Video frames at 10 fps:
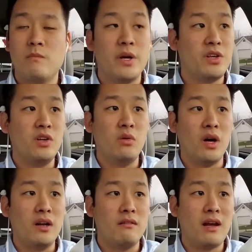But you know
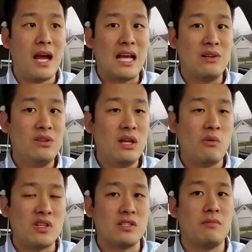what? I could do that
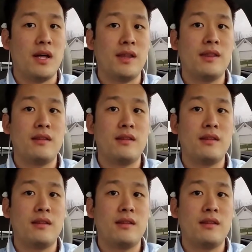once a month.